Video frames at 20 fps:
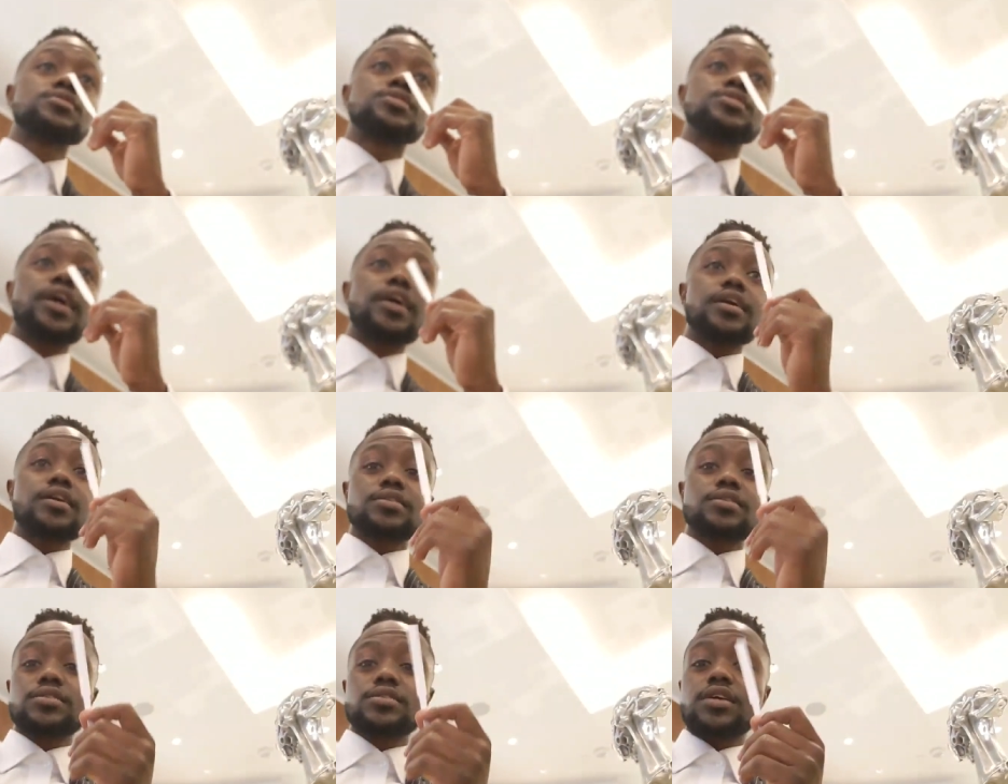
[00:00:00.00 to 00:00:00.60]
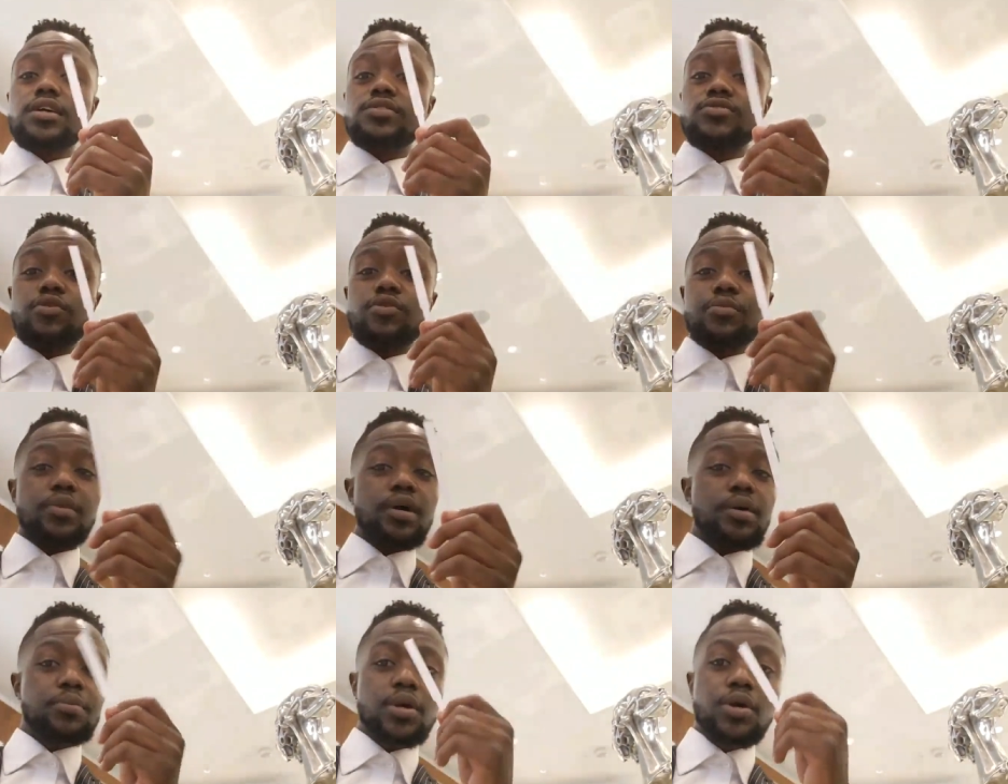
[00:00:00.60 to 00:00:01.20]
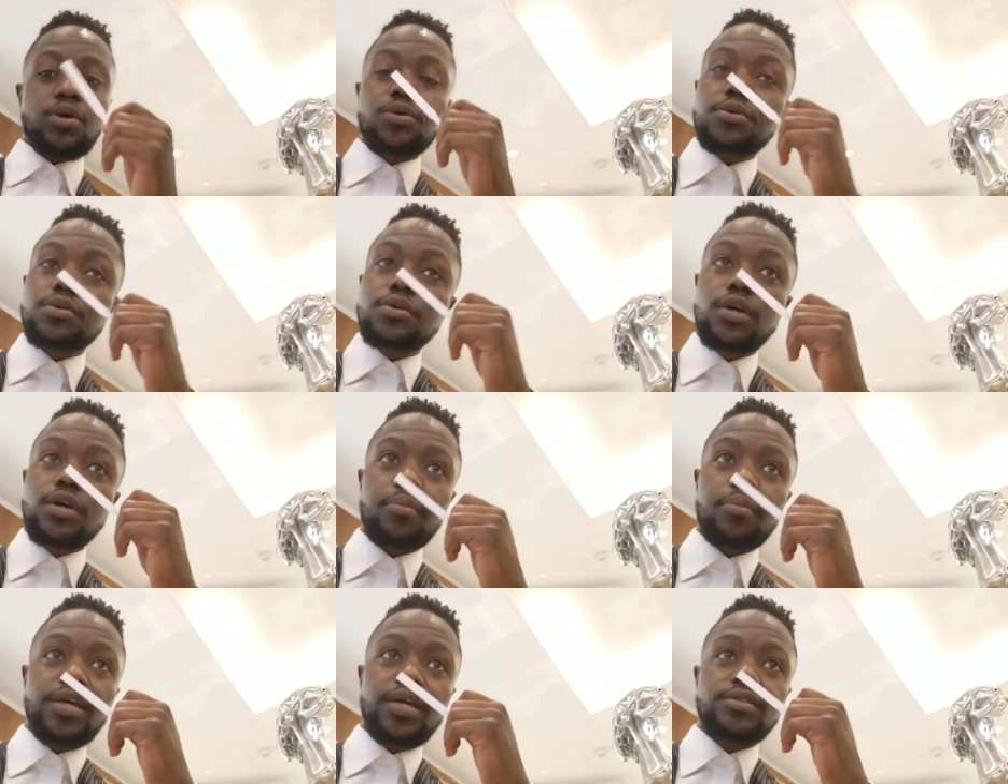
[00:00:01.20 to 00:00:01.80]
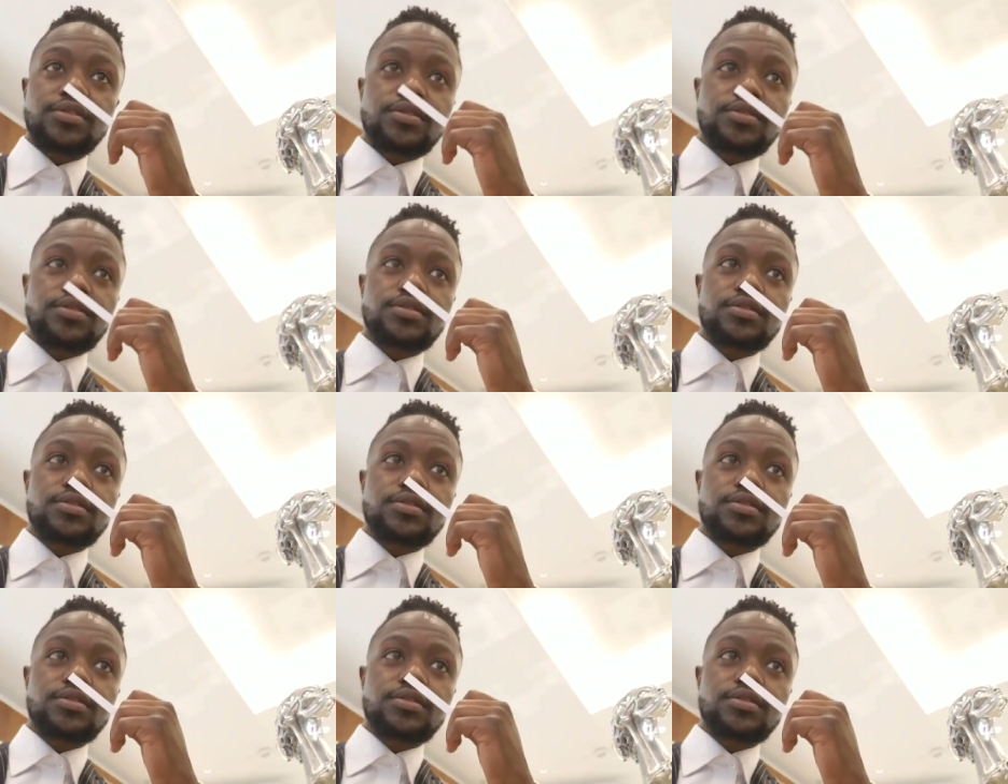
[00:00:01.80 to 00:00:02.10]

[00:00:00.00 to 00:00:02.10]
tiger's nest from Memo, amazing.